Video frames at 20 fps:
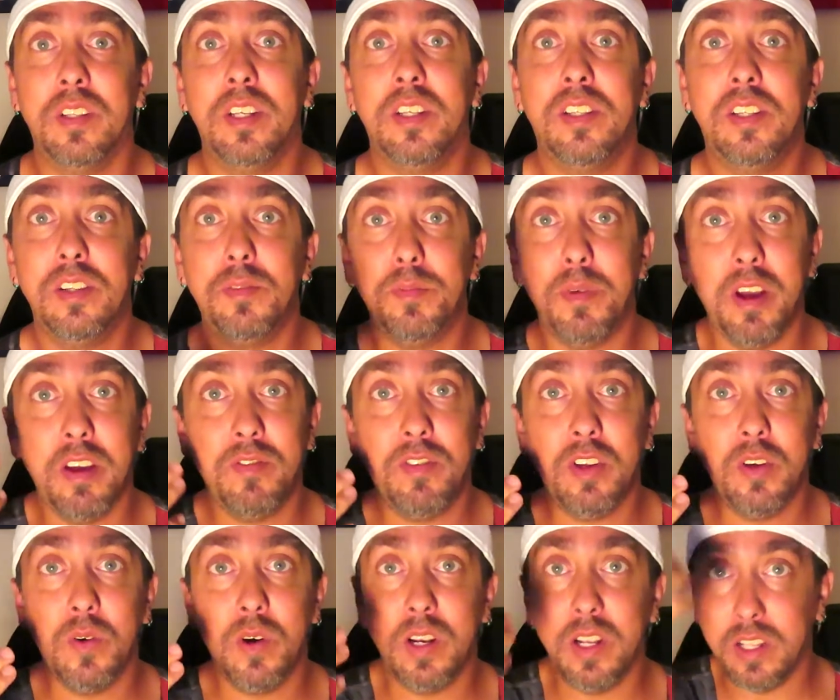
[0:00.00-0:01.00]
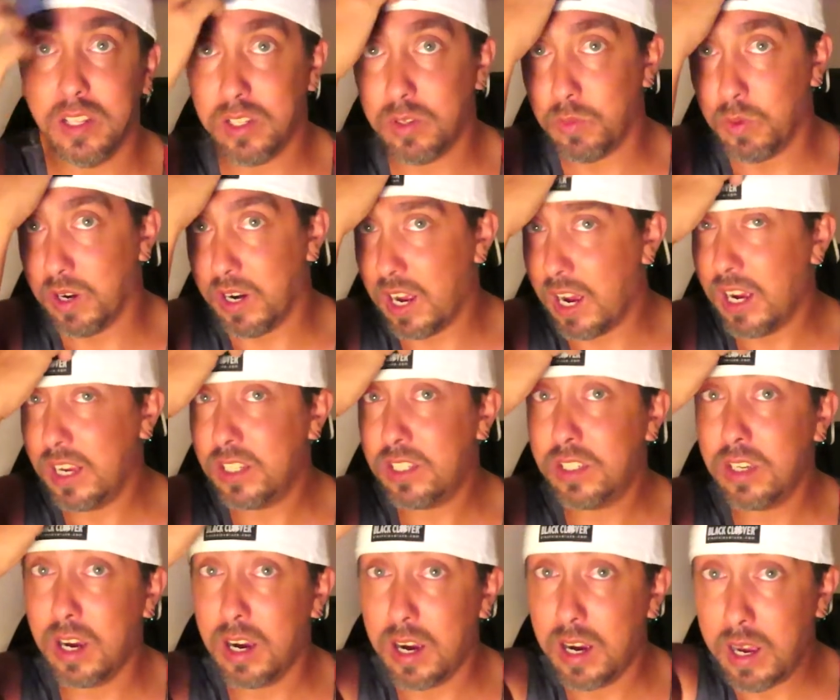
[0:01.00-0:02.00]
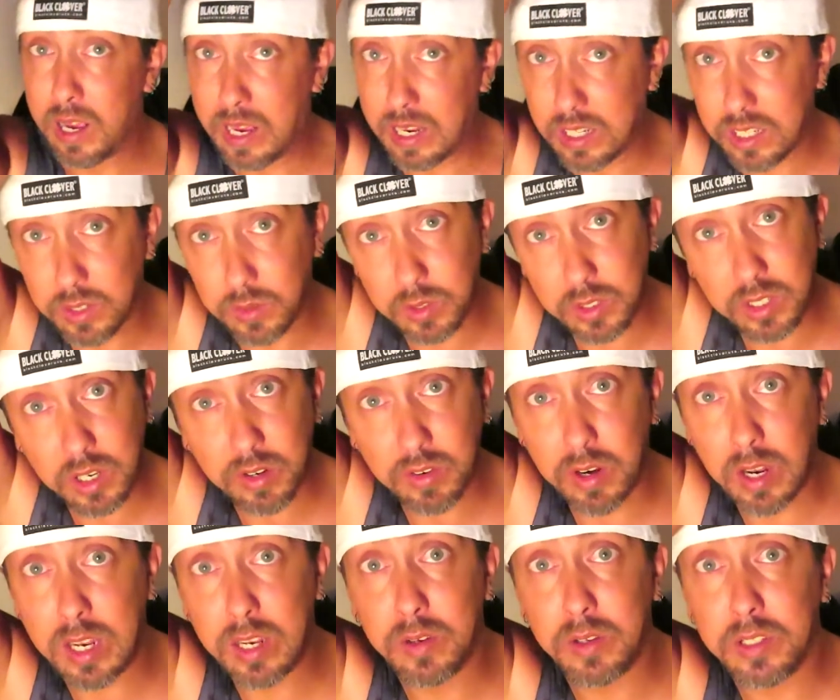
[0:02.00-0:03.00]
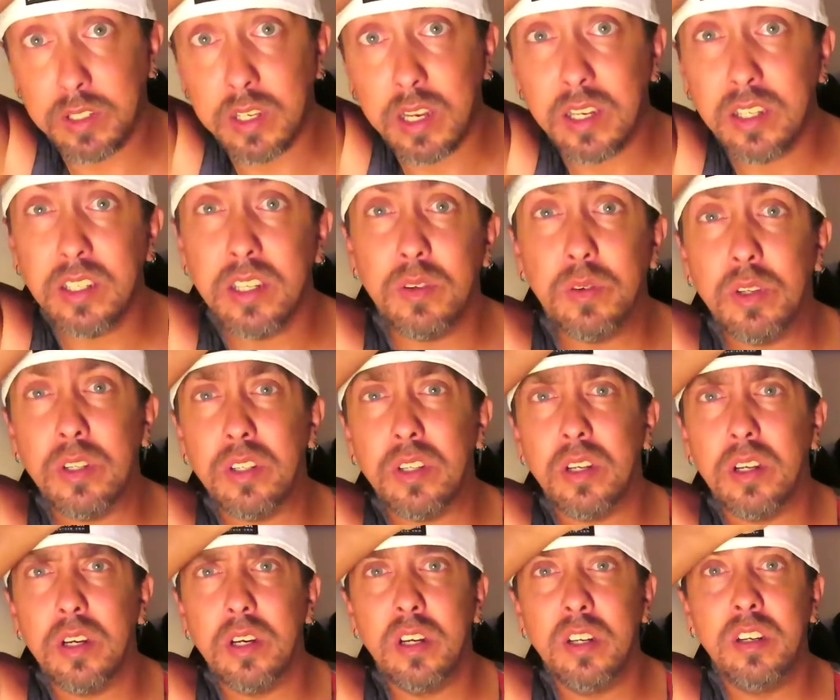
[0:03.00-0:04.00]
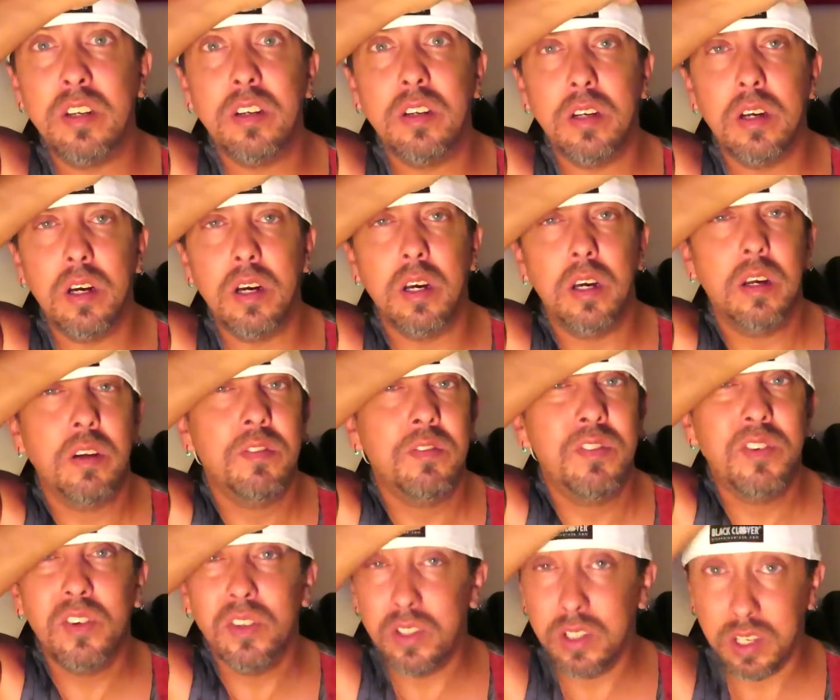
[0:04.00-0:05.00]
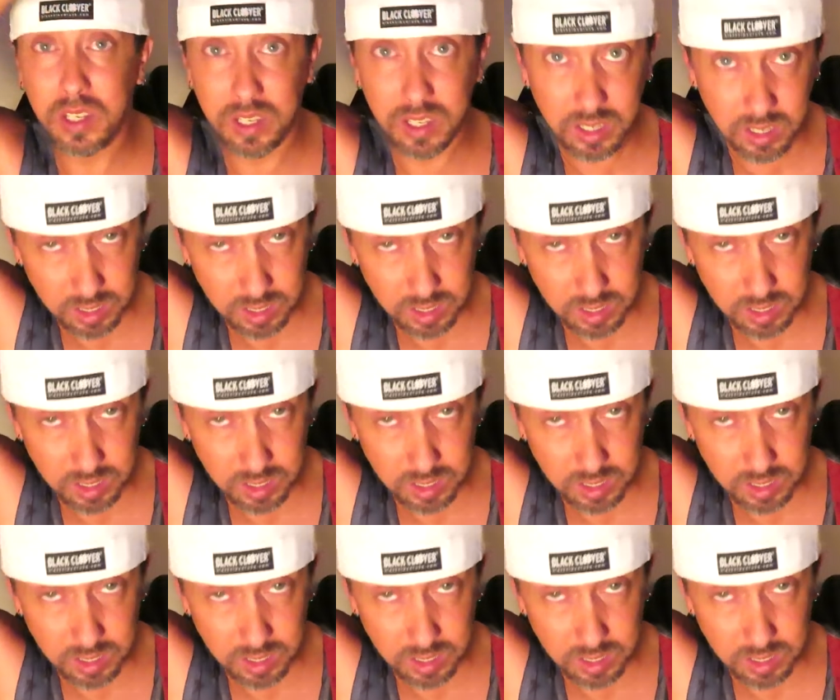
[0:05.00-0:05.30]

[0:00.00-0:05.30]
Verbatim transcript: this is my view on it this is what I saw as it was un- it was as it was un- uh, unfolding